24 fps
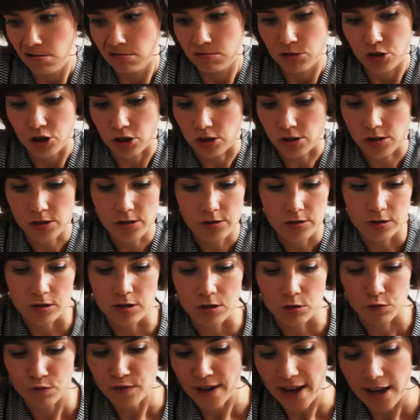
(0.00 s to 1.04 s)
just, you
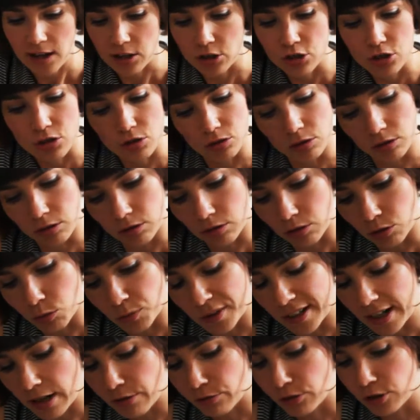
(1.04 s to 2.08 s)
know, veg or
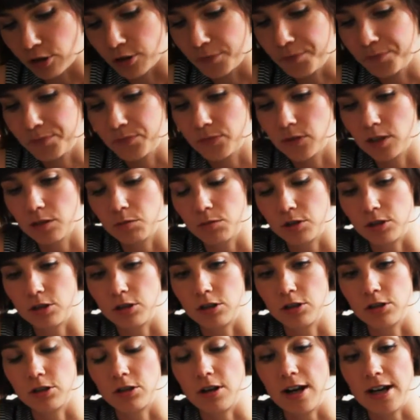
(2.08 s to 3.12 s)
whatever, but
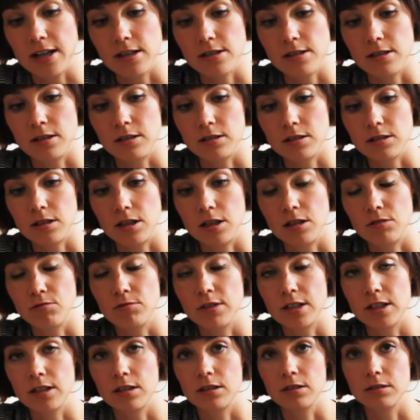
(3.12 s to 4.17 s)
they're excellent and a
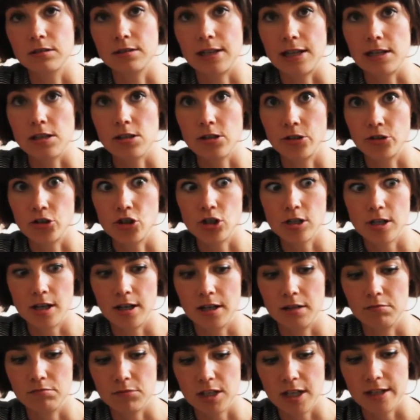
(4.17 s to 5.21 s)
real nice
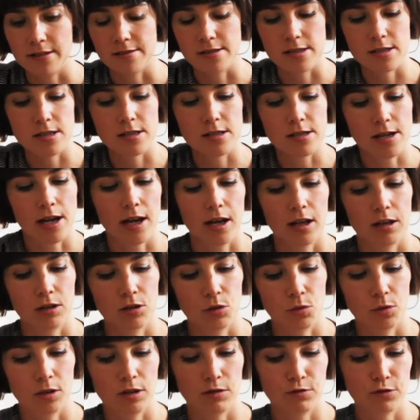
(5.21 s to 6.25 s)
lunchtime kind of snack
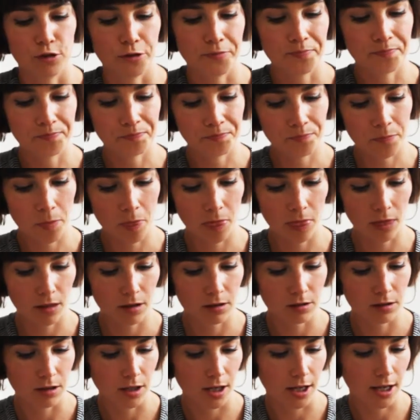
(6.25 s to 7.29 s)
or whatever.
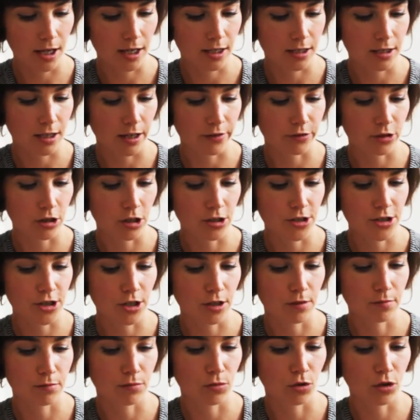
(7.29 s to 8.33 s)
And I've got
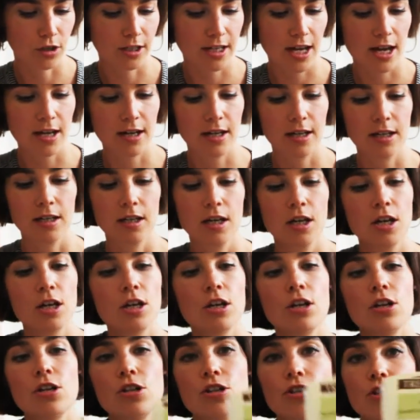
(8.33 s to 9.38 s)
some organic
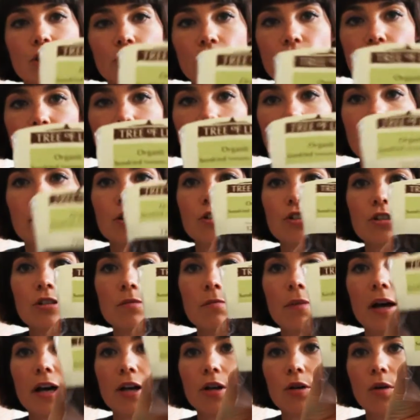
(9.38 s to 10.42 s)
sun-dried
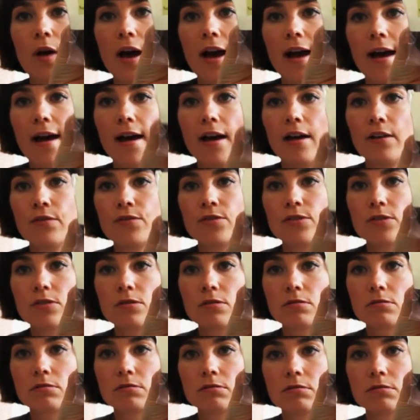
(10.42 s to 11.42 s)
tomato halves.